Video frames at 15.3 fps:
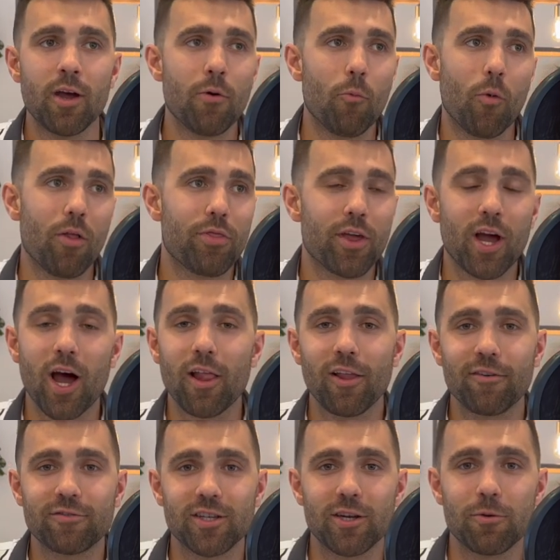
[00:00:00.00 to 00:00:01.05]
one thing I
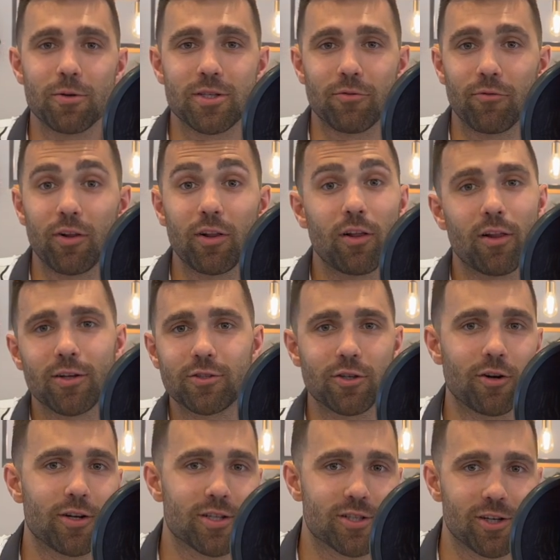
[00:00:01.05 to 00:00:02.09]
love to do is a really
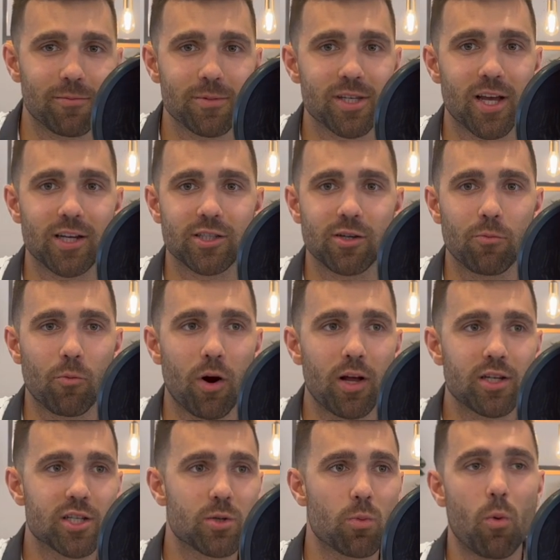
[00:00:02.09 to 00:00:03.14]
luxurious gym gym session where I
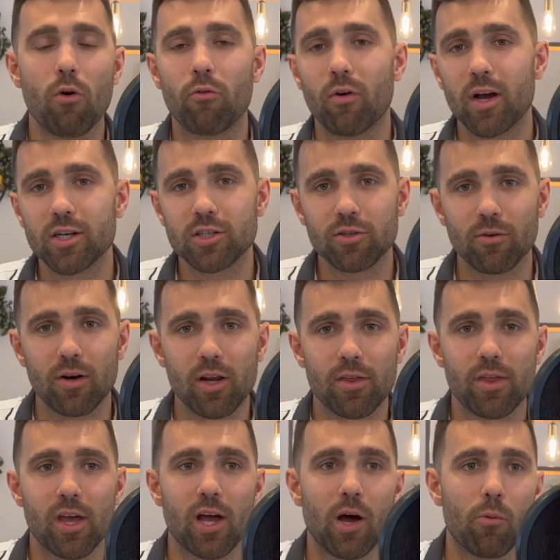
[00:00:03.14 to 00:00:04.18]
just won't rush or
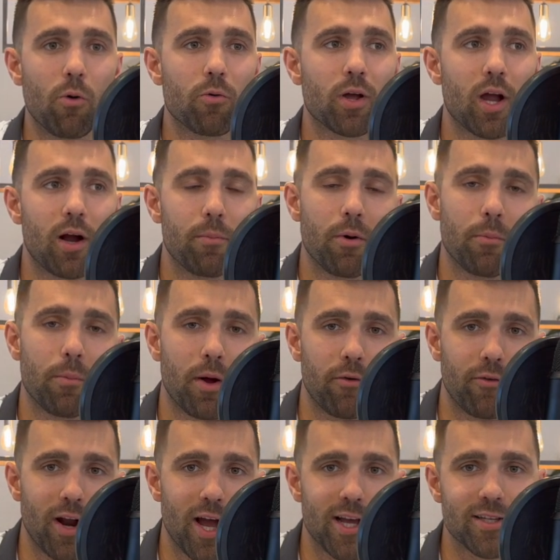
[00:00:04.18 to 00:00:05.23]
anything. I won't care about my
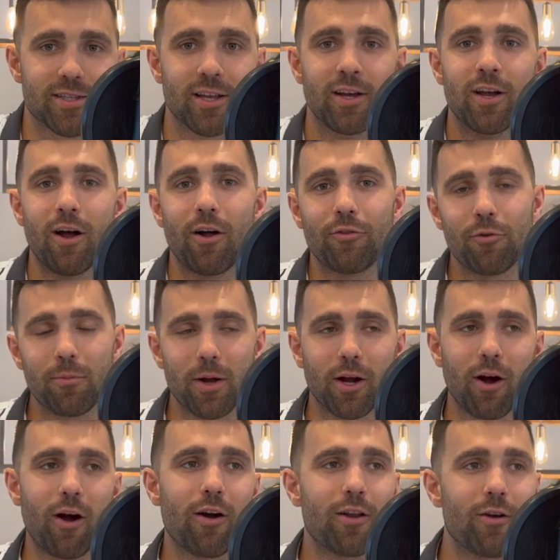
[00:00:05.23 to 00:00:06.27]
rest. I'll do my
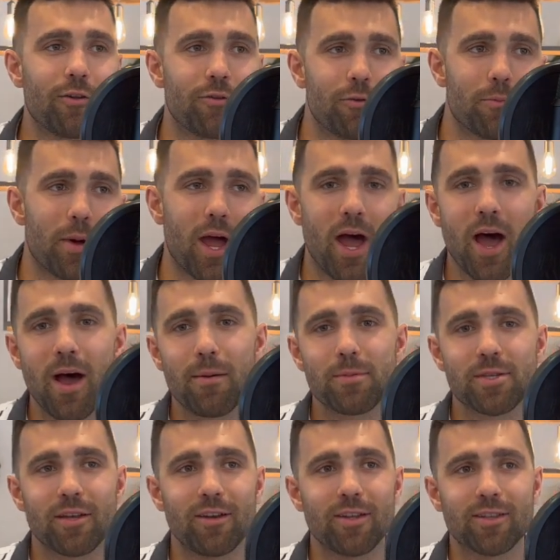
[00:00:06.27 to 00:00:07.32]
cardio, I'll do my abs,
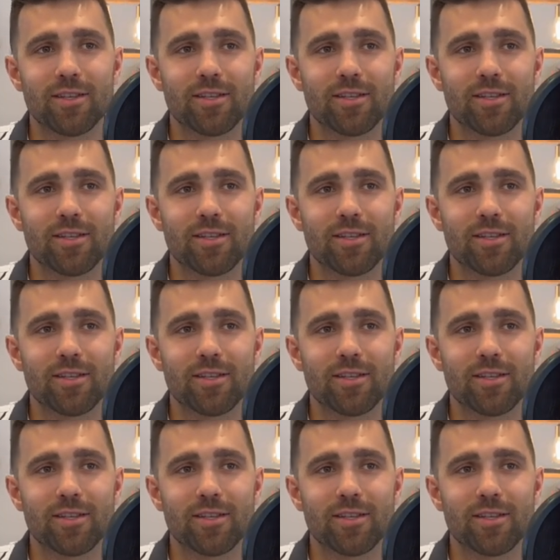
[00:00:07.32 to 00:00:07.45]
I'll hit the